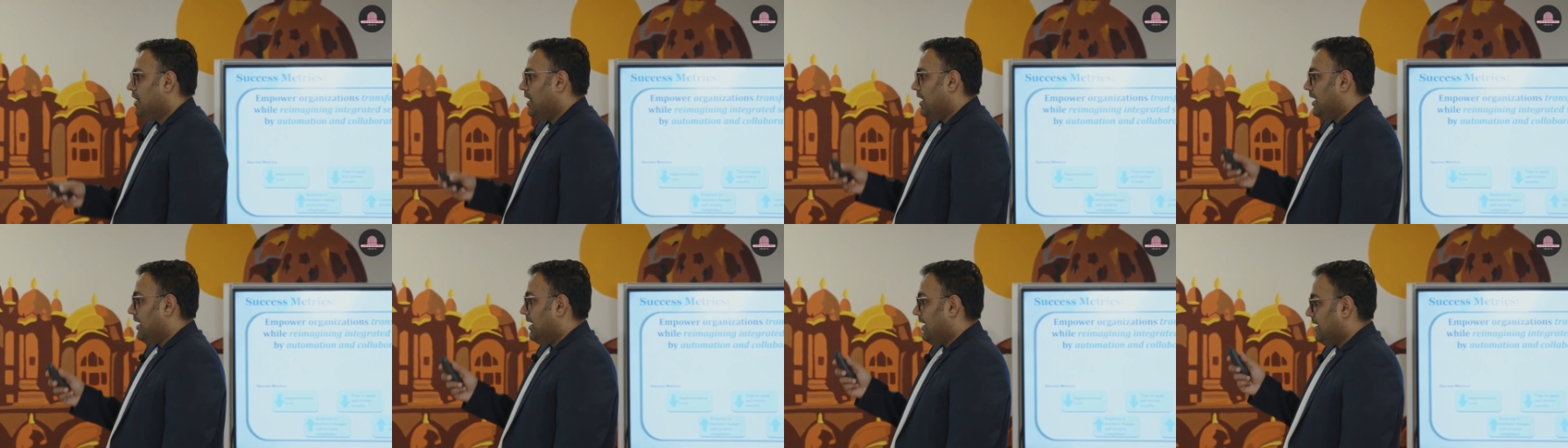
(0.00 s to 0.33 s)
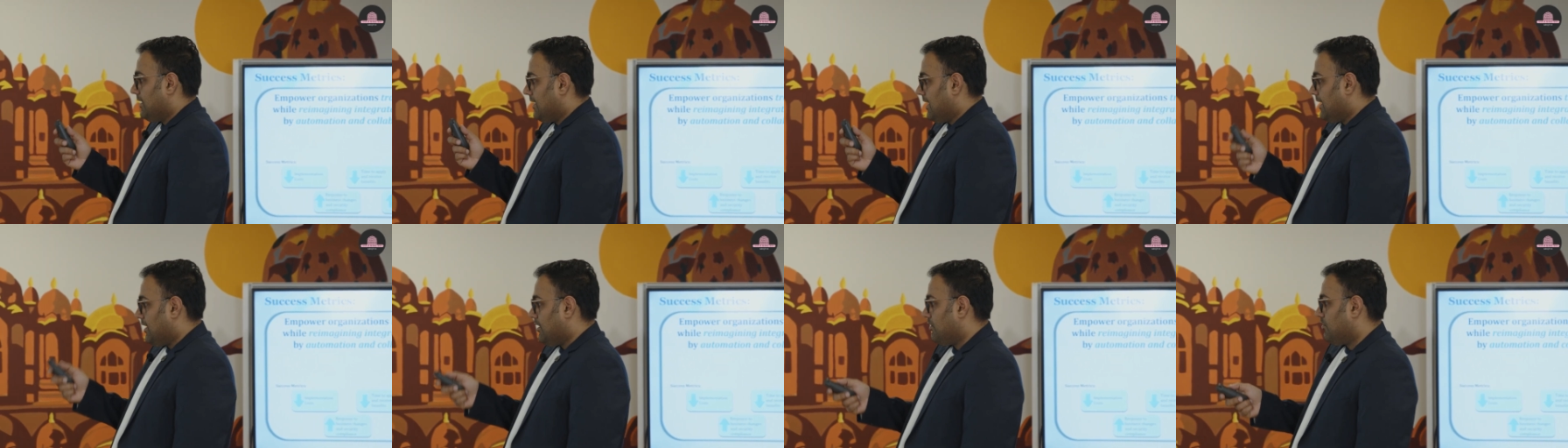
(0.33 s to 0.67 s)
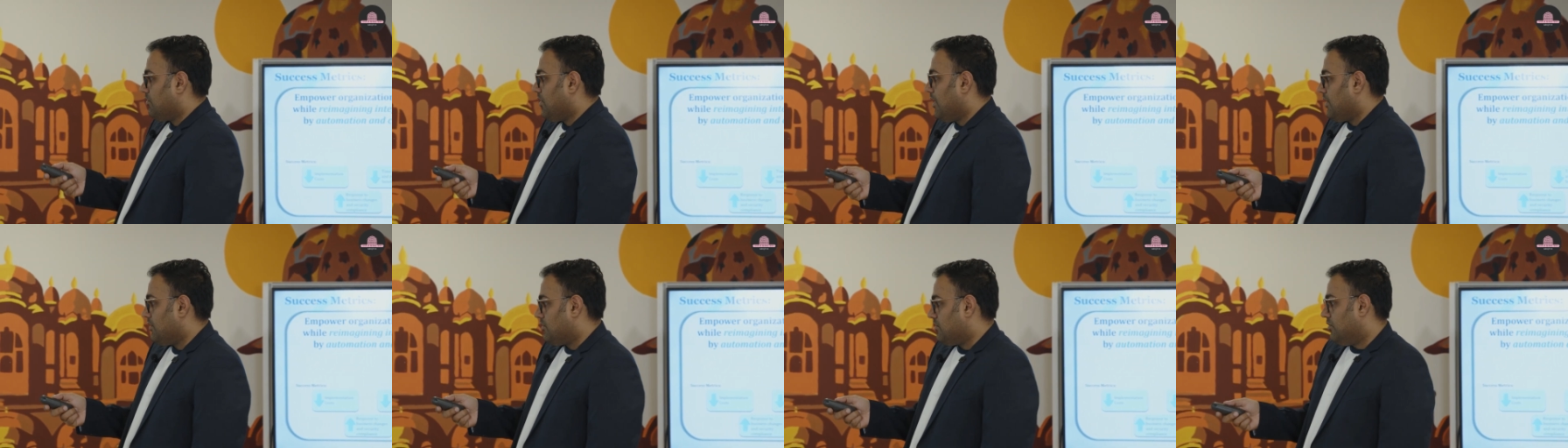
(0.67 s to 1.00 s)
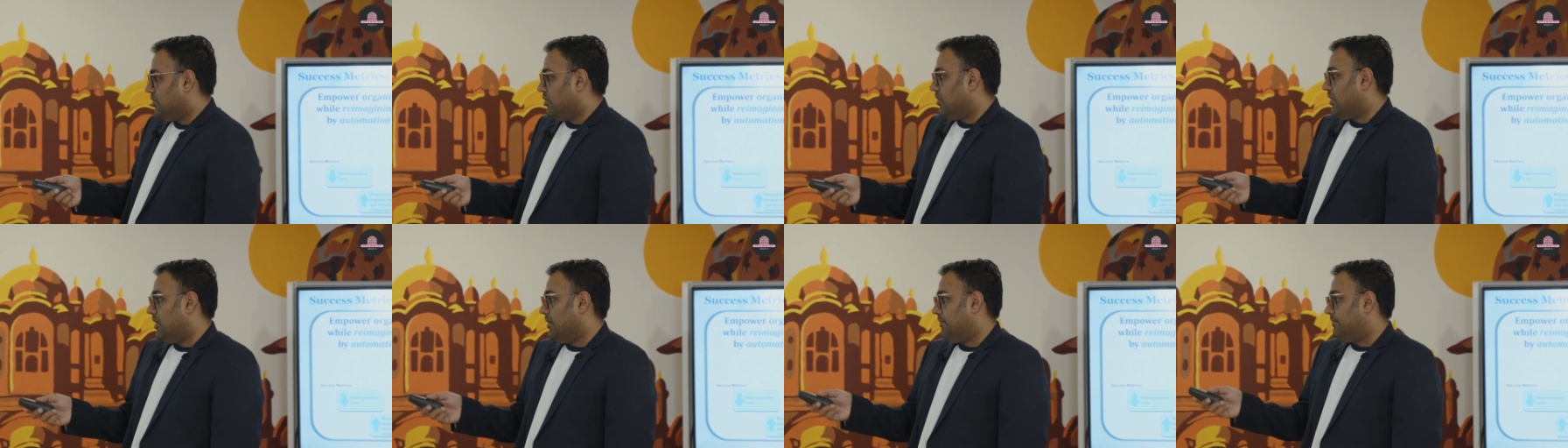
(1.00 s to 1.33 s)
That is going to
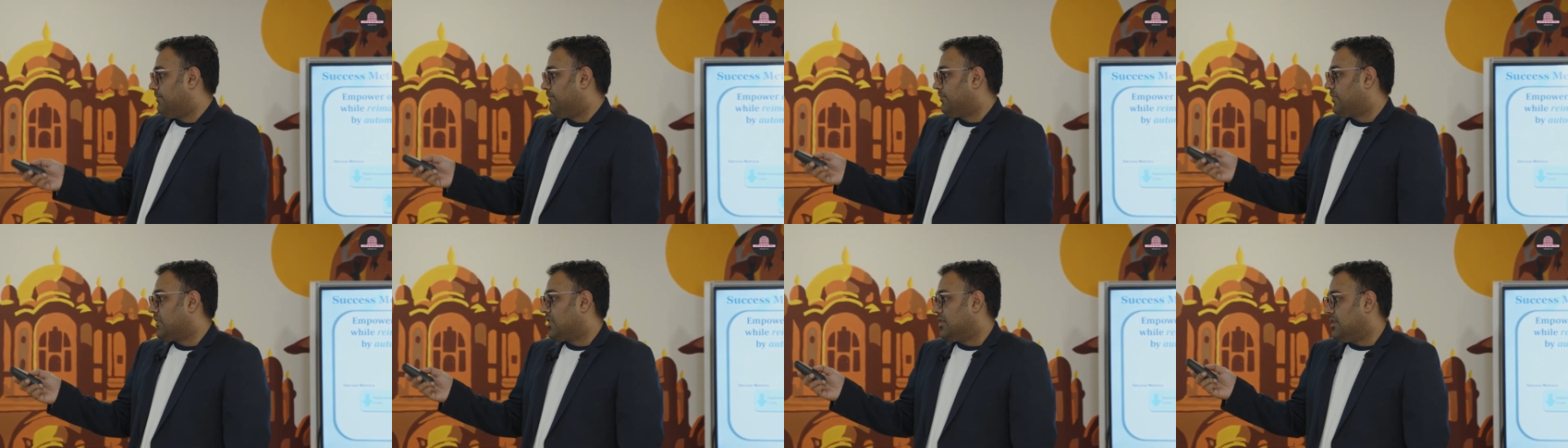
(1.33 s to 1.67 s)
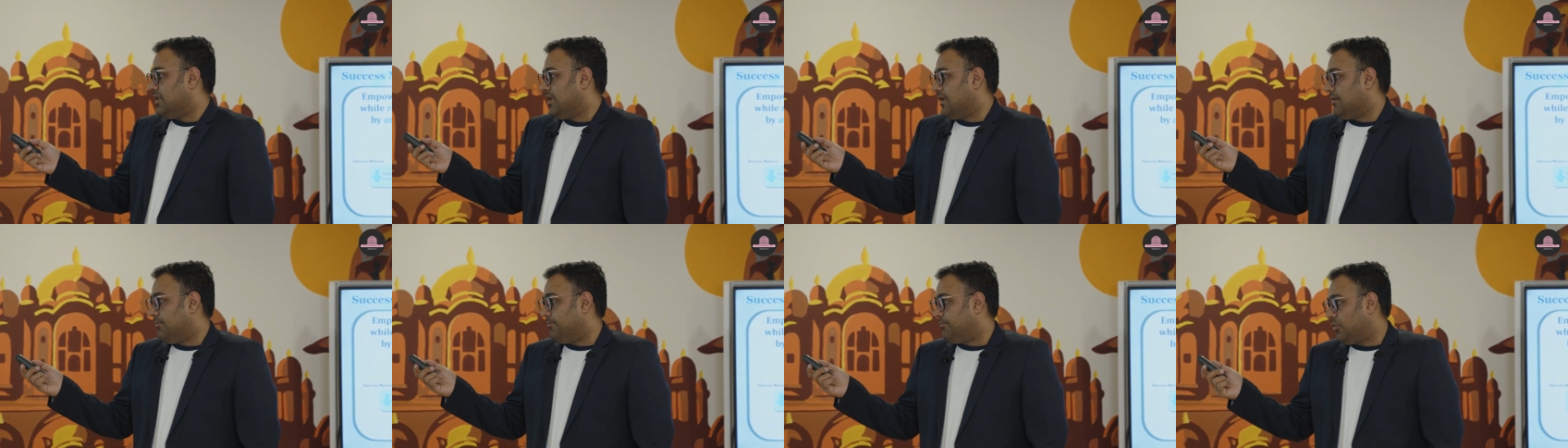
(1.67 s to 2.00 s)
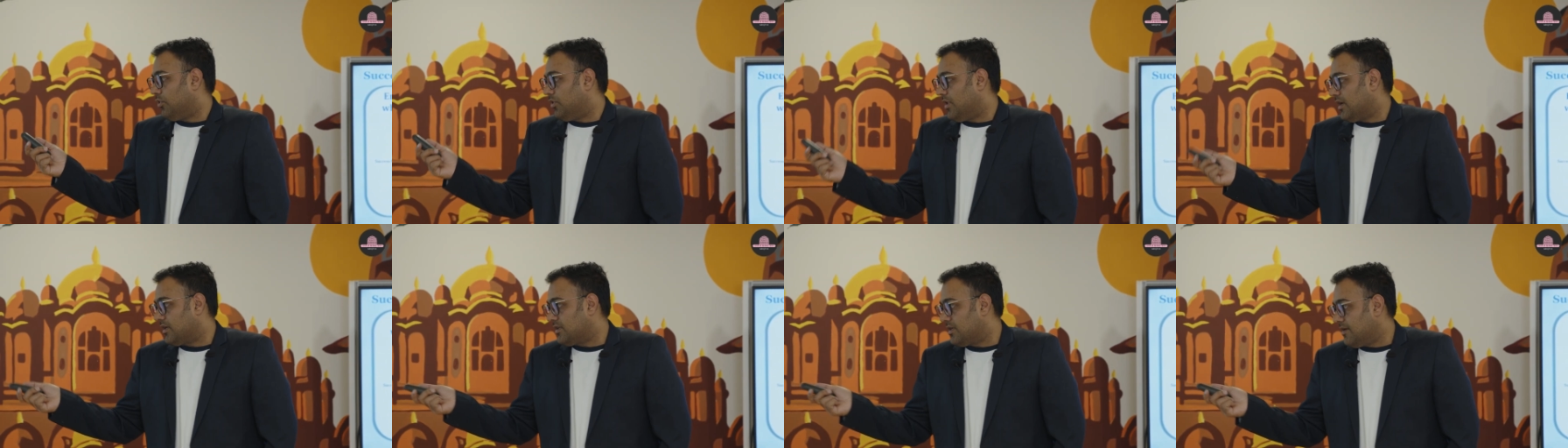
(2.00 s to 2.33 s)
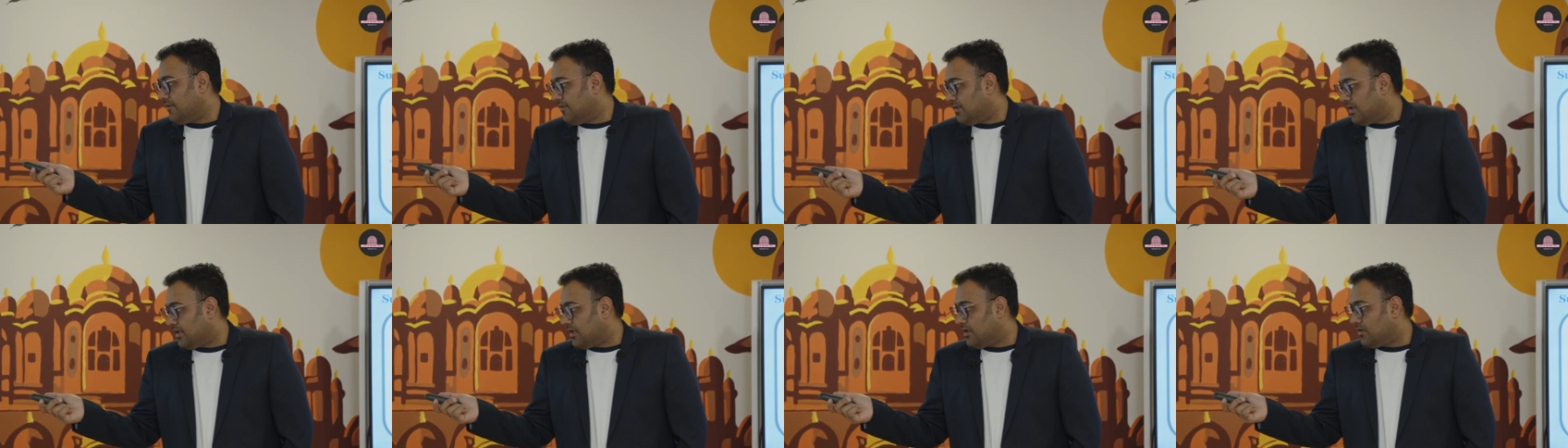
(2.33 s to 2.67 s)
go up. The
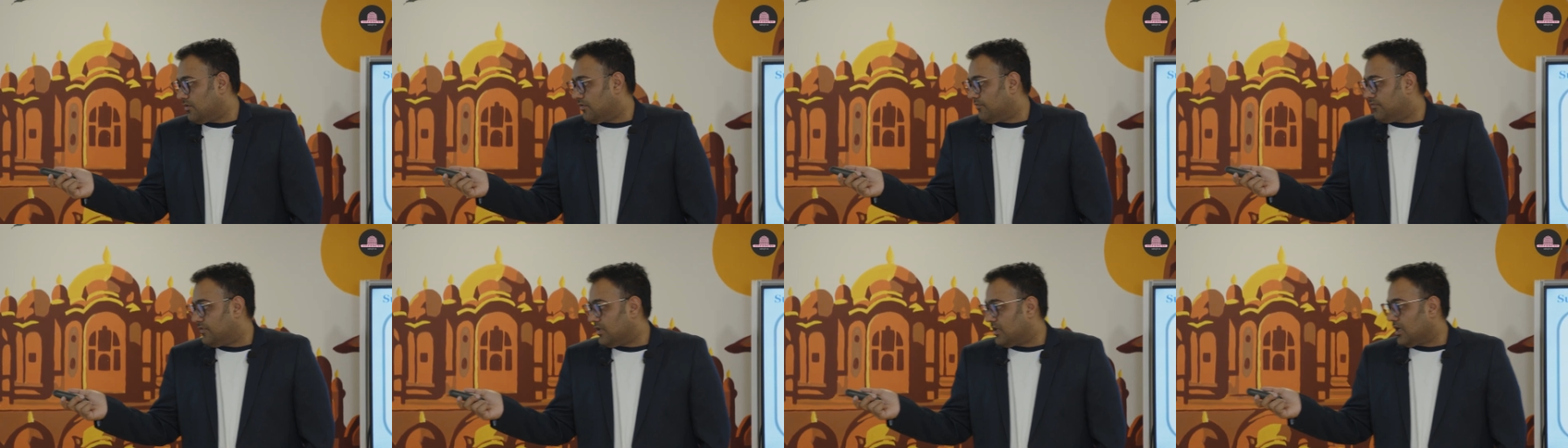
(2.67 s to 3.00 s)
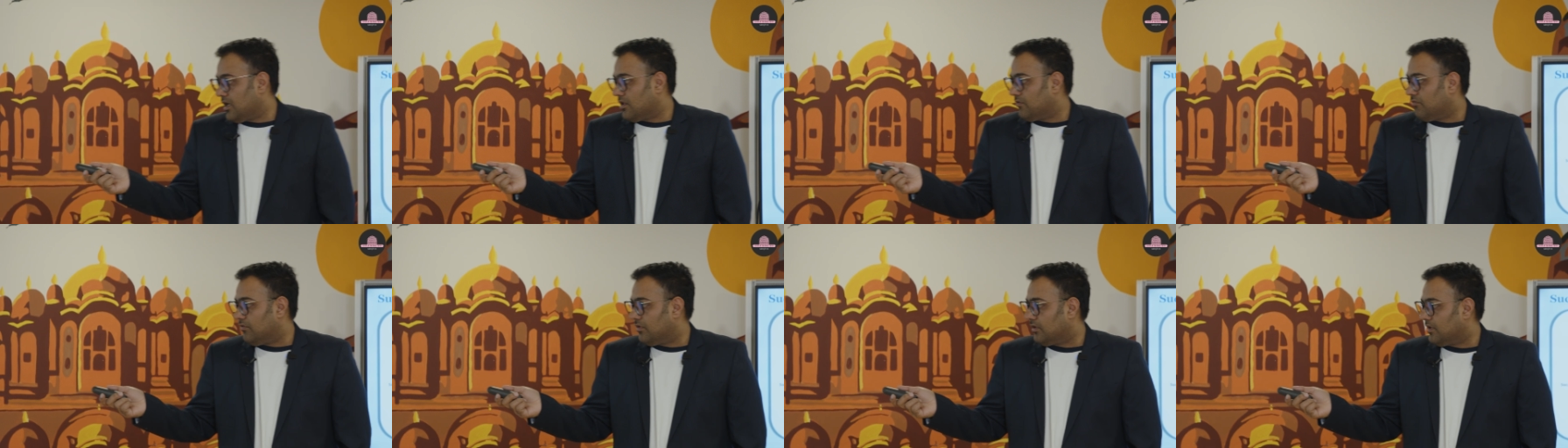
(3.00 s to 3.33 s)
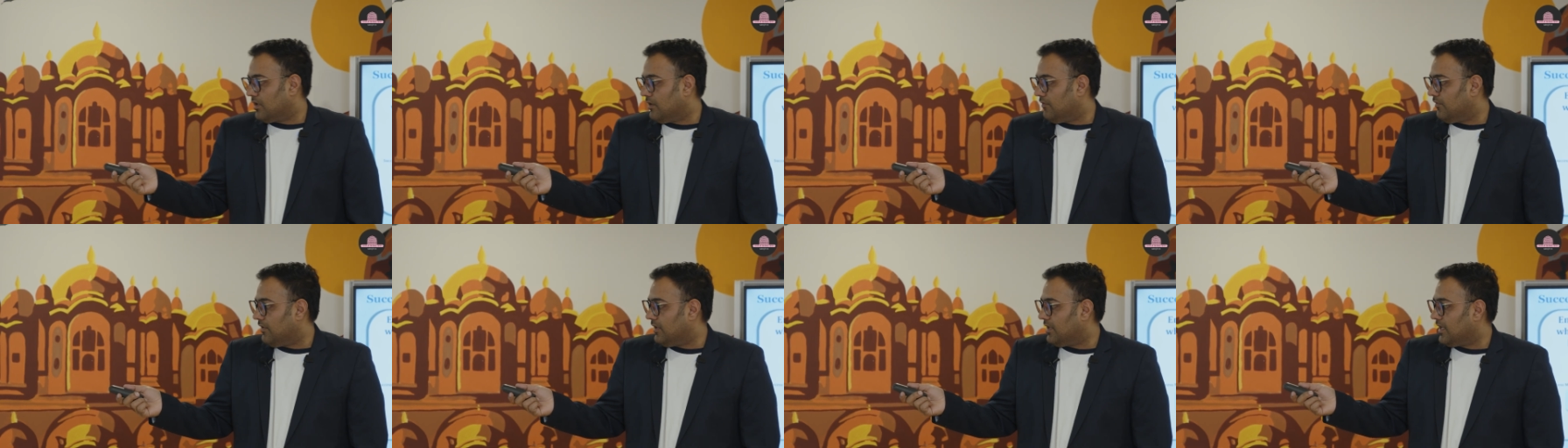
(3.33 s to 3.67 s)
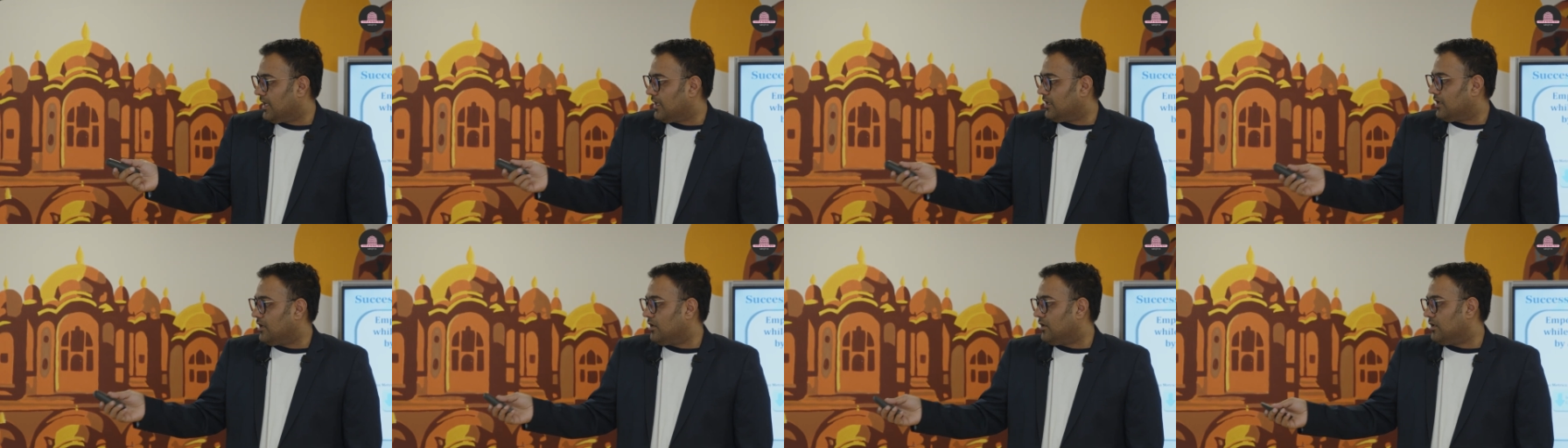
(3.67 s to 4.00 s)
productivity of the caseworker will
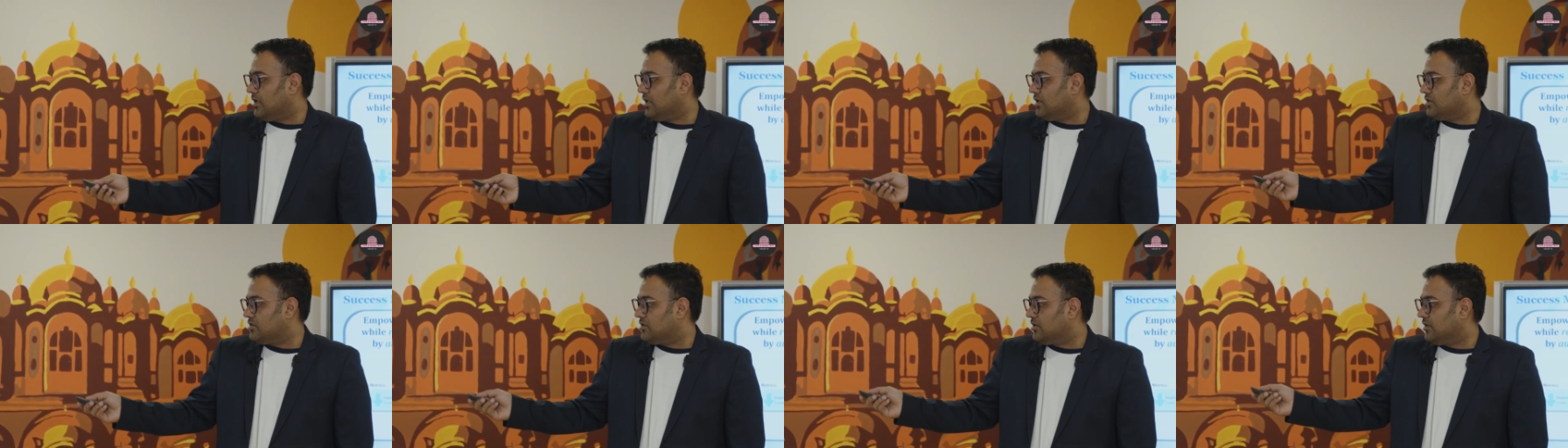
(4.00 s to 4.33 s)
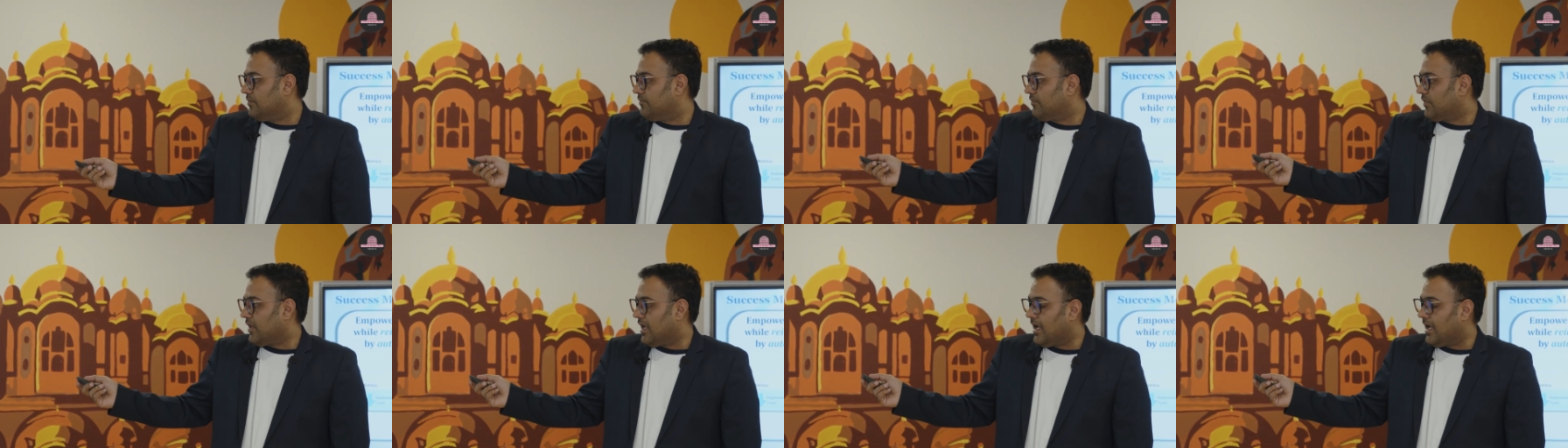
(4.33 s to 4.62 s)
get increased,